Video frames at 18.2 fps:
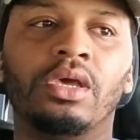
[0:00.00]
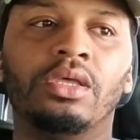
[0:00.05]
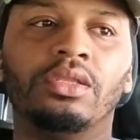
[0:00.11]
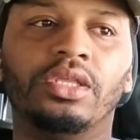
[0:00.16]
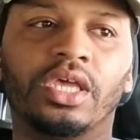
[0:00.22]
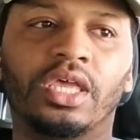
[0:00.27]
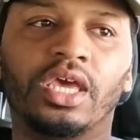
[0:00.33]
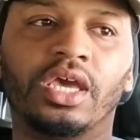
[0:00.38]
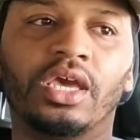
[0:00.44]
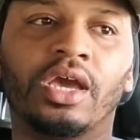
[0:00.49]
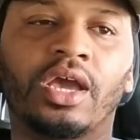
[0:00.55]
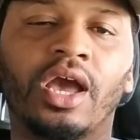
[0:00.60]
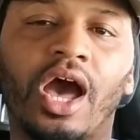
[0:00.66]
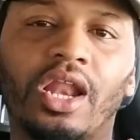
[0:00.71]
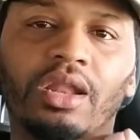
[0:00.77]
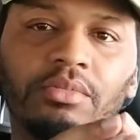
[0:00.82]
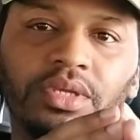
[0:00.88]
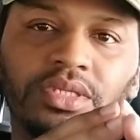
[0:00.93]
gig
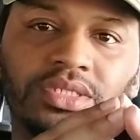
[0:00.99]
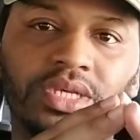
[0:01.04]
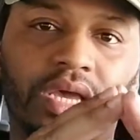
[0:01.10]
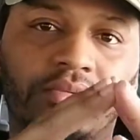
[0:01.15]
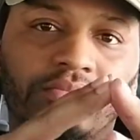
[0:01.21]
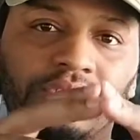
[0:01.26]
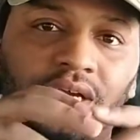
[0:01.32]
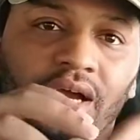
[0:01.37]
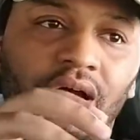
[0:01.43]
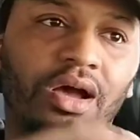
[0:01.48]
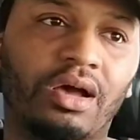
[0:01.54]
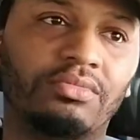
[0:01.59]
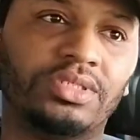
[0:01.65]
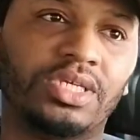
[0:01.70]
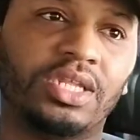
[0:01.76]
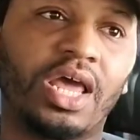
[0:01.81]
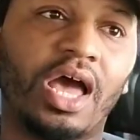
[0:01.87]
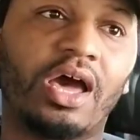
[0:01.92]
economy type jobs.
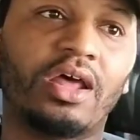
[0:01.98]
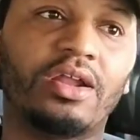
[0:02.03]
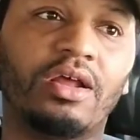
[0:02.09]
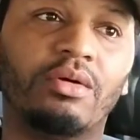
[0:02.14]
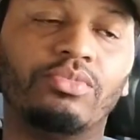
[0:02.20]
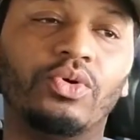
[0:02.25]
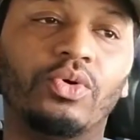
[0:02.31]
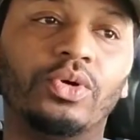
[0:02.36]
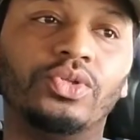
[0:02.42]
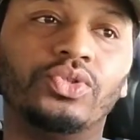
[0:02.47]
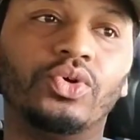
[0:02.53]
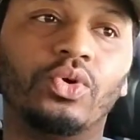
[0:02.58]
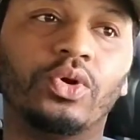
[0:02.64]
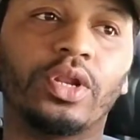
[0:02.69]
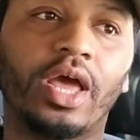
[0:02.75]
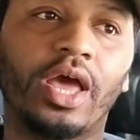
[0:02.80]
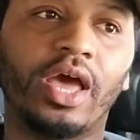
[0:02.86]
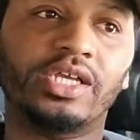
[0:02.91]
And now that I'm doing
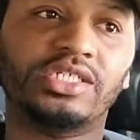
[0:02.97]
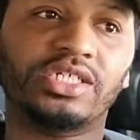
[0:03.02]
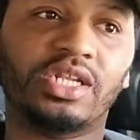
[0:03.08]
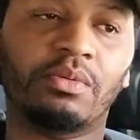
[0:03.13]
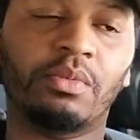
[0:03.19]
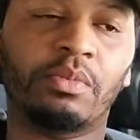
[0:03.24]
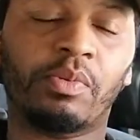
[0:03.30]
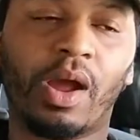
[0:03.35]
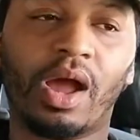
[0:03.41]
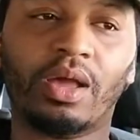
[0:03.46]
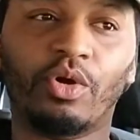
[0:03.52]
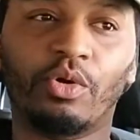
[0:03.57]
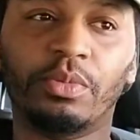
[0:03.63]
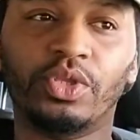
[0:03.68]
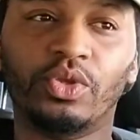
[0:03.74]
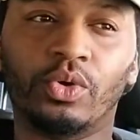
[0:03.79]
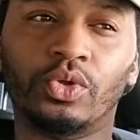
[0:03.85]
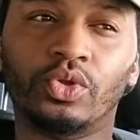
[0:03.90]
DoorDash, and I'm probably going to
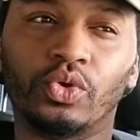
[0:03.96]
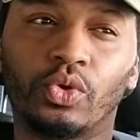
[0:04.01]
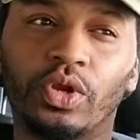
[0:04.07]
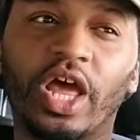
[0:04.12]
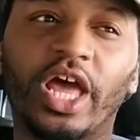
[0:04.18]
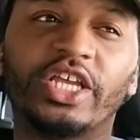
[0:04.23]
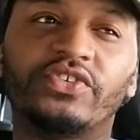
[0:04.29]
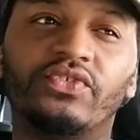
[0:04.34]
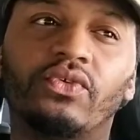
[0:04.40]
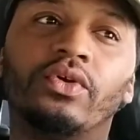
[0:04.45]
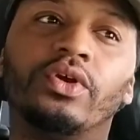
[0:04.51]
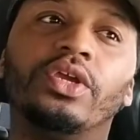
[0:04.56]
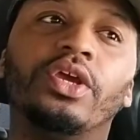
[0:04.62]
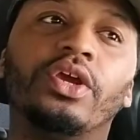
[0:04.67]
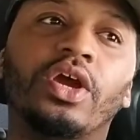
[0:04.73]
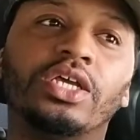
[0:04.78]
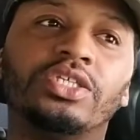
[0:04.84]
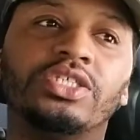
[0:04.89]
be doing DoorDash for a
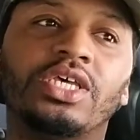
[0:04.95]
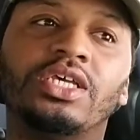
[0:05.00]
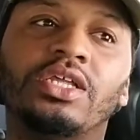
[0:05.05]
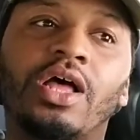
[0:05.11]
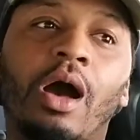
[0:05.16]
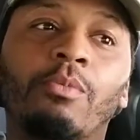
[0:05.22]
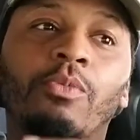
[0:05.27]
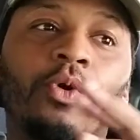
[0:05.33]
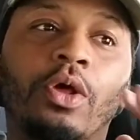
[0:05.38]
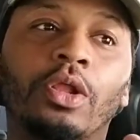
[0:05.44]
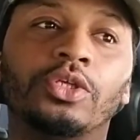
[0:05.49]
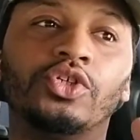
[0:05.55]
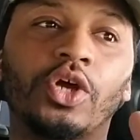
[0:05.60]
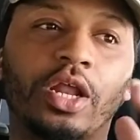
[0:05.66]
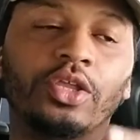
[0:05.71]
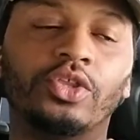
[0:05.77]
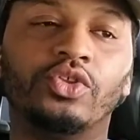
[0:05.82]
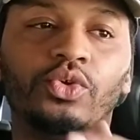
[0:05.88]
year, I tell you, I'm going to
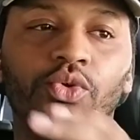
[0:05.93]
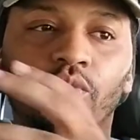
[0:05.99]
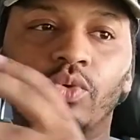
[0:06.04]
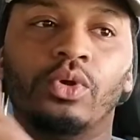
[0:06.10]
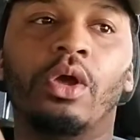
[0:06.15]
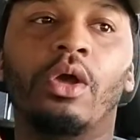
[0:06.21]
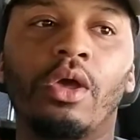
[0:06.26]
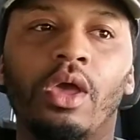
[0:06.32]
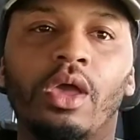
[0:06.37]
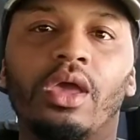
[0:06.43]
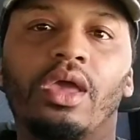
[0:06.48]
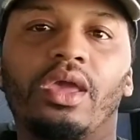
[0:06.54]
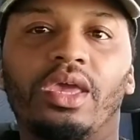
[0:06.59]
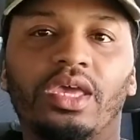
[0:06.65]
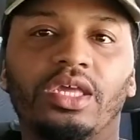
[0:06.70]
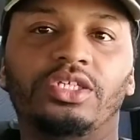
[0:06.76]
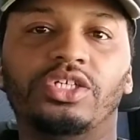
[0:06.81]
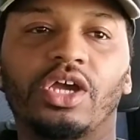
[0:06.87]
try to do
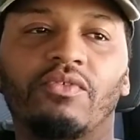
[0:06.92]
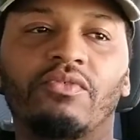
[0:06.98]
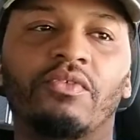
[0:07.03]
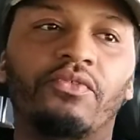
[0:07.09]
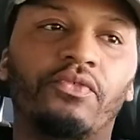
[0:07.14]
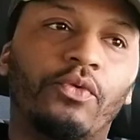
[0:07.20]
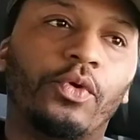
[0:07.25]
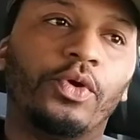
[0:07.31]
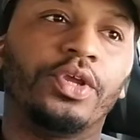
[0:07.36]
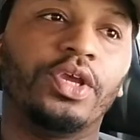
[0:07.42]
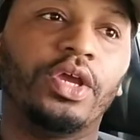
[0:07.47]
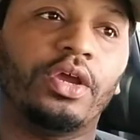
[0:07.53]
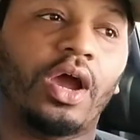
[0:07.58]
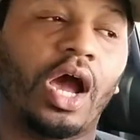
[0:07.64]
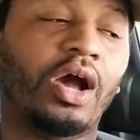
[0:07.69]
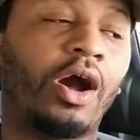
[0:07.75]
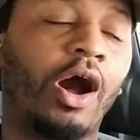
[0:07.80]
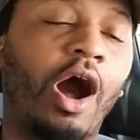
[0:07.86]
each of them for a year.
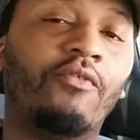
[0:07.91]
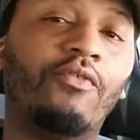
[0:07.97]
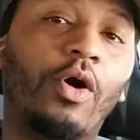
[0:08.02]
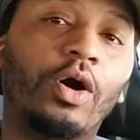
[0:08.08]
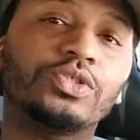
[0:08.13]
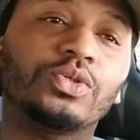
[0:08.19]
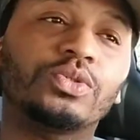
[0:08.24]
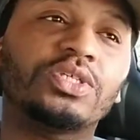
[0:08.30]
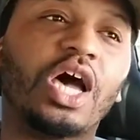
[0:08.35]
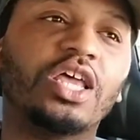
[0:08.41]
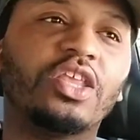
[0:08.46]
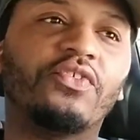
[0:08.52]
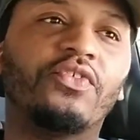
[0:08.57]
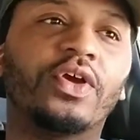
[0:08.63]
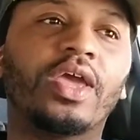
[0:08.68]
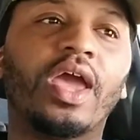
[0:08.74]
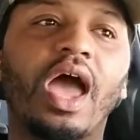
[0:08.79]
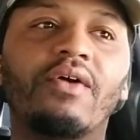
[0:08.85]
I've also signed up
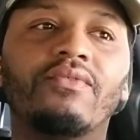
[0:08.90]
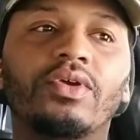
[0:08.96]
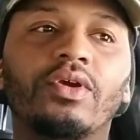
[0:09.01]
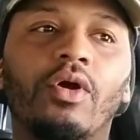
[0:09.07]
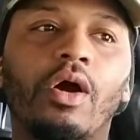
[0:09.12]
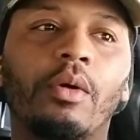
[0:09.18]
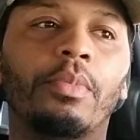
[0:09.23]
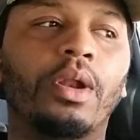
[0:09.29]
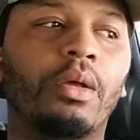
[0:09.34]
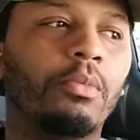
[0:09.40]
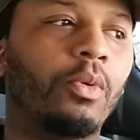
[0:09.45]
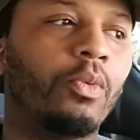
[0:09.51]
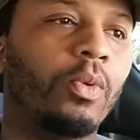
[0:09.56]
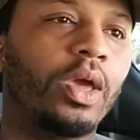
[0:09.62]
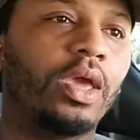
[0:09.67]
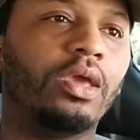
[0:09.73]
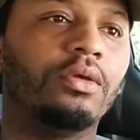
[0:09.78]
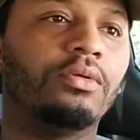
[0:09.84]
for Caviar, but I'm going to
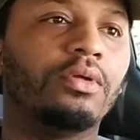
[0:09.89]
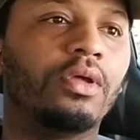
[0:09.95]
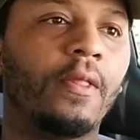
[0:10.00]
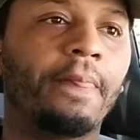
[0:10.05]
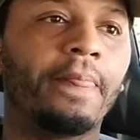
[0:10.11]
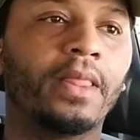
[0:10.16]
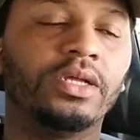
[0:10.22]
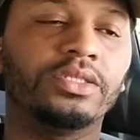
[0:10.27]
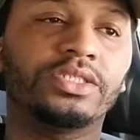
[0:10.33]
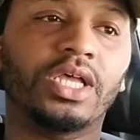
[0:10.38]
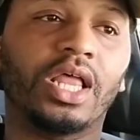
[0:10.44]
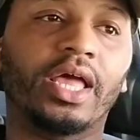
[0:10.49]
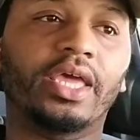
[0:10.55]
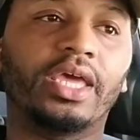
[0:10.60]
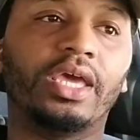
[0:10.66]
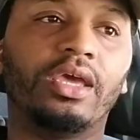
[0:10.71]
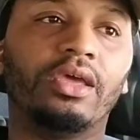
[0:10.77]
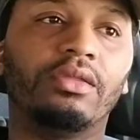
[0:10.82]
wait till I
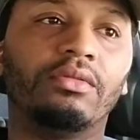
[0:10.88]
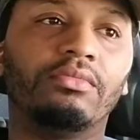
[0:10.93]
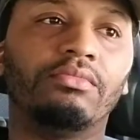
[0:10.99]
get...